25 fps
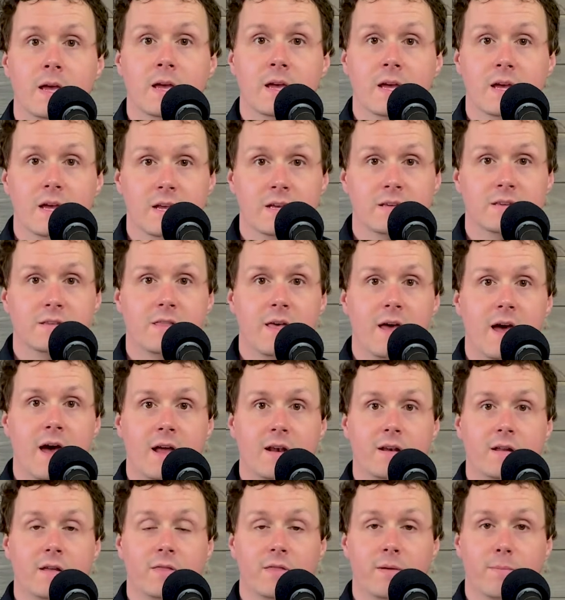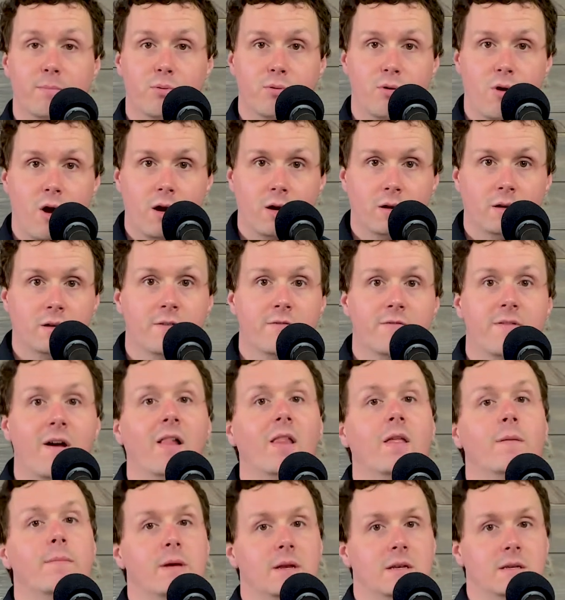is that the product
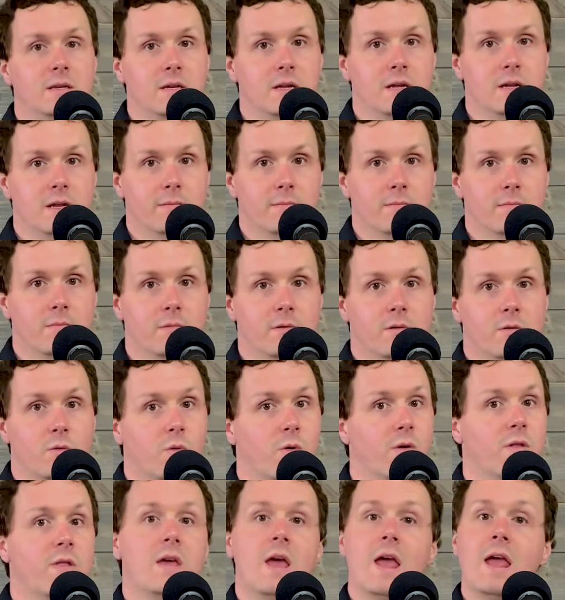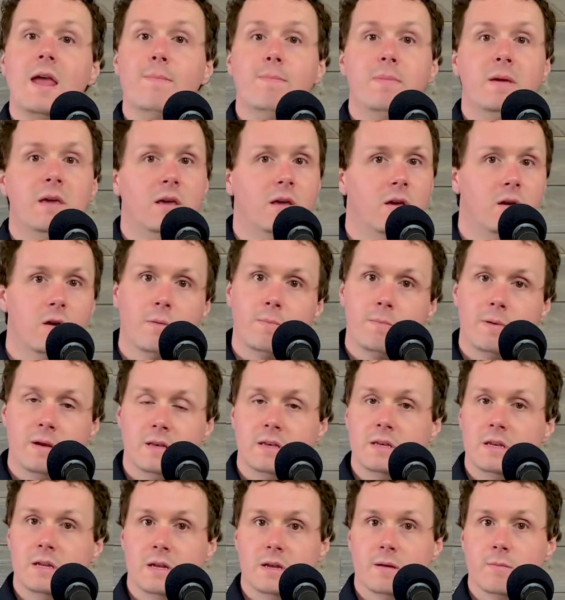development team, or the
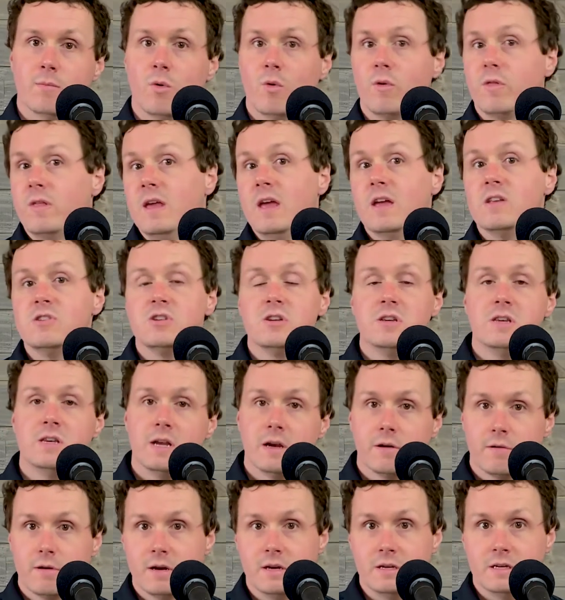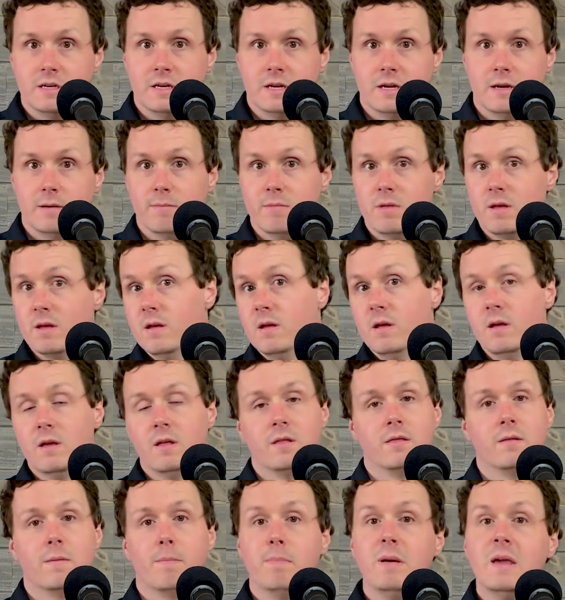APQP team, or the engineering team, the
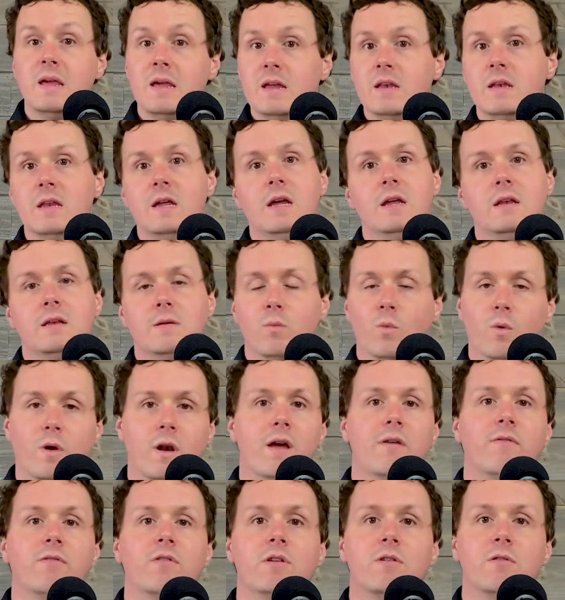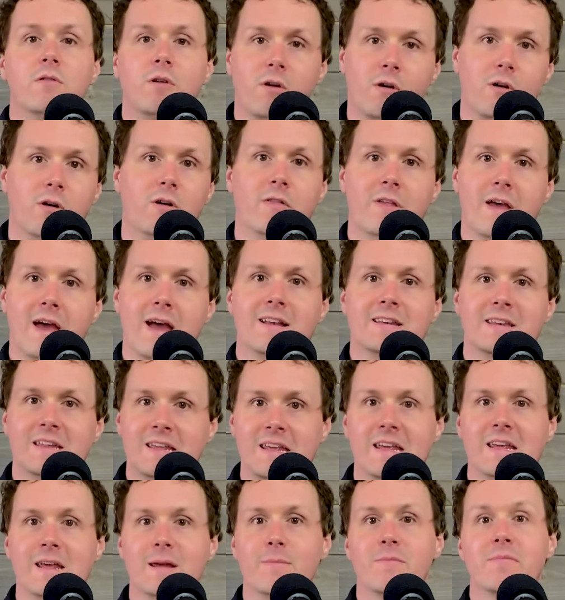PD, whatever you call that
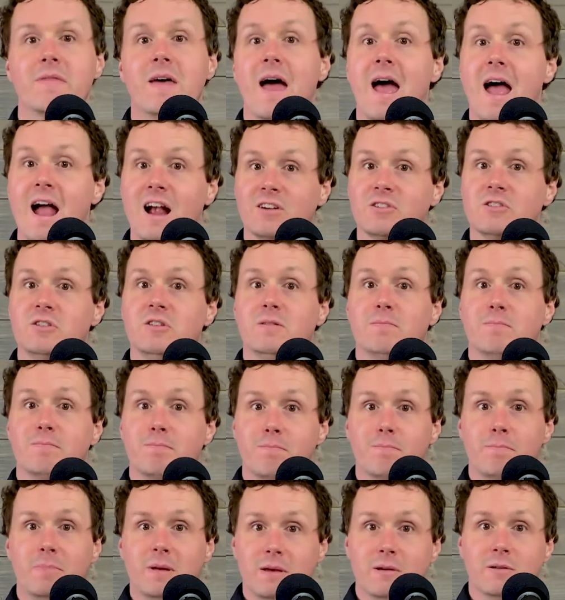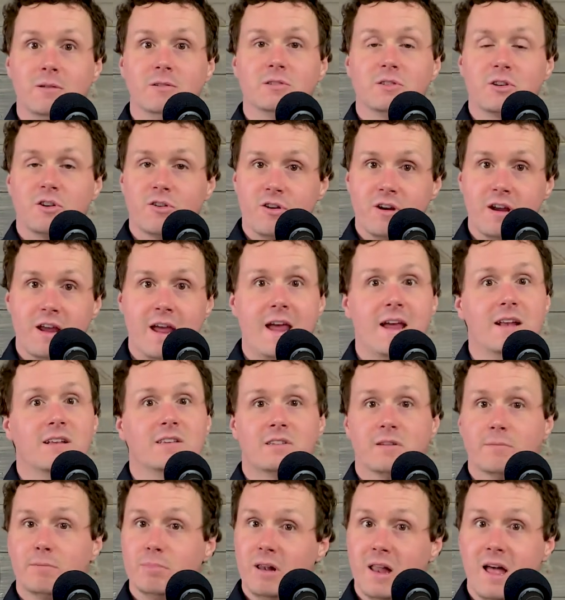team that actually builds, creates,
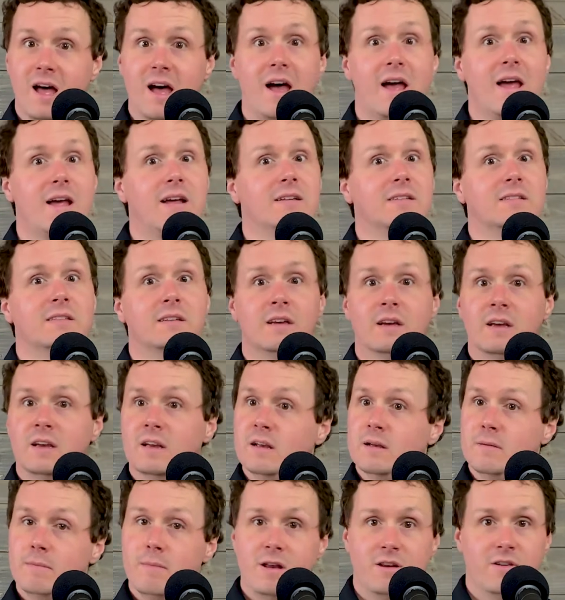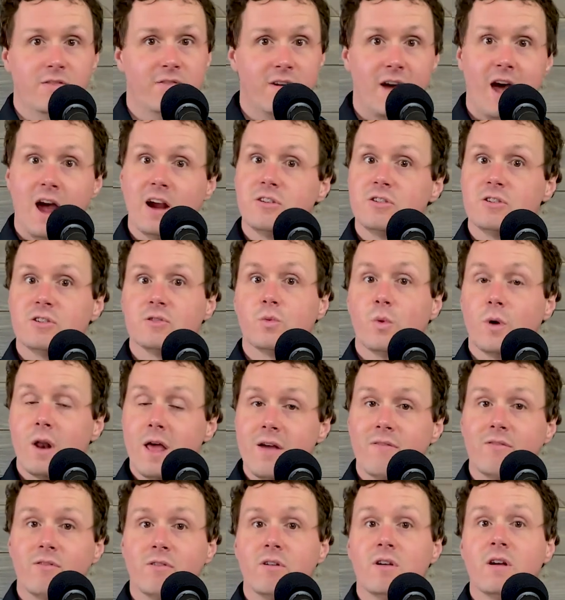supplies, manufactures,
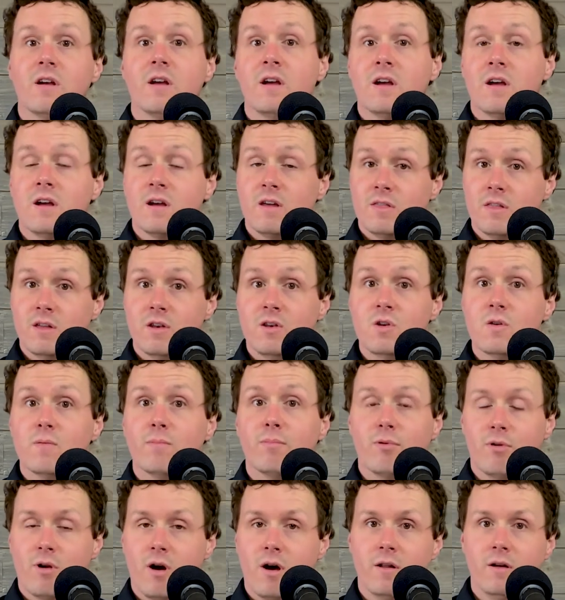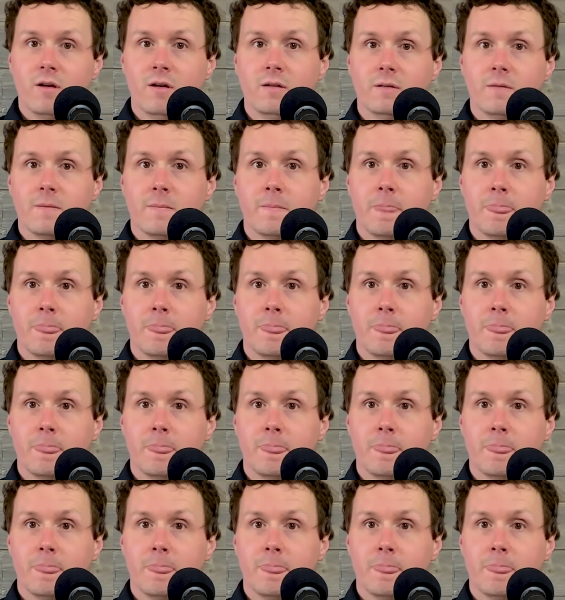whatever, the new product,